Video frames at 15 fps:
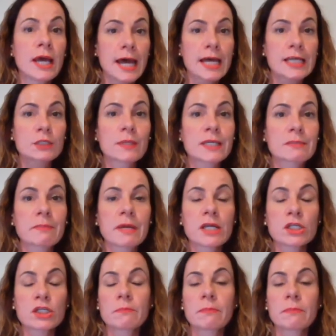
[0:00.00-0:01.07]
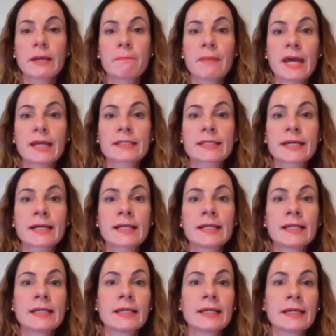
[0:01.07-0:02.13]
as was mentioned by Magda,
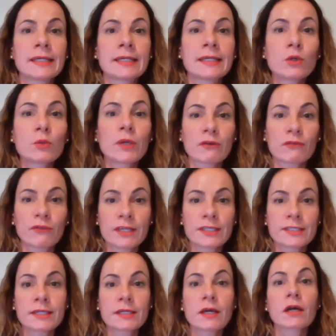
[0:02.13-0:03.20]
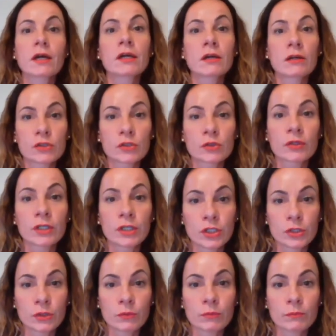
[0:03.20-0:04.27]
here we are facing a cultural
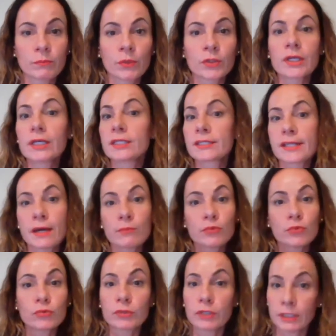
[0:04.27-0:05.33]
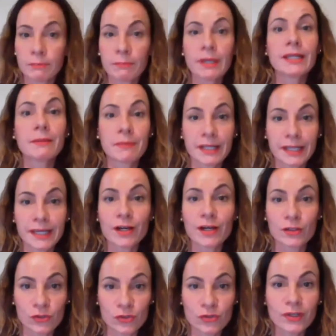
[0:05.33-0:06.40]
issue. Money is taboo in many, many
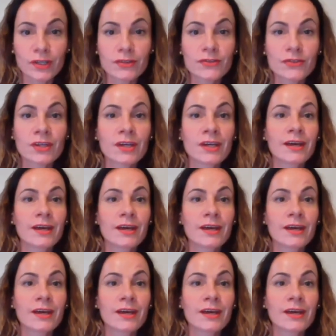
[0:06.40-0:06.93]
countries.